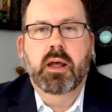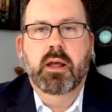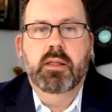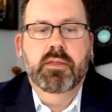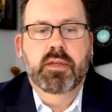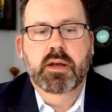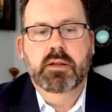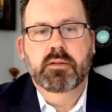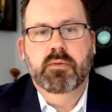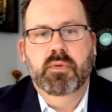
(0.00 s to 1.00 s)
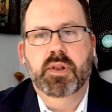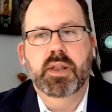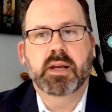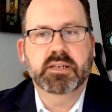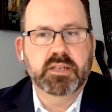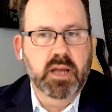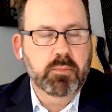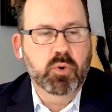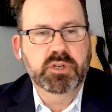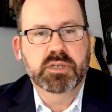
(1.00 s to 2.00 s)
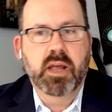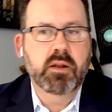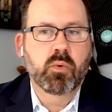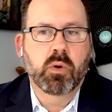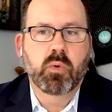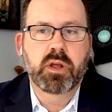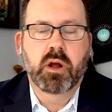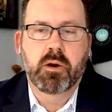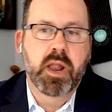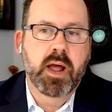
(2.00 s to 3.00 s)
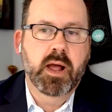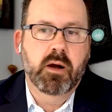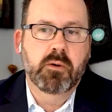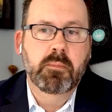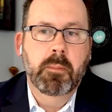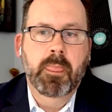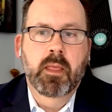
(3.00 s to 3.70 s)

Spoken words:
And then the next step, which is kind of where we are now,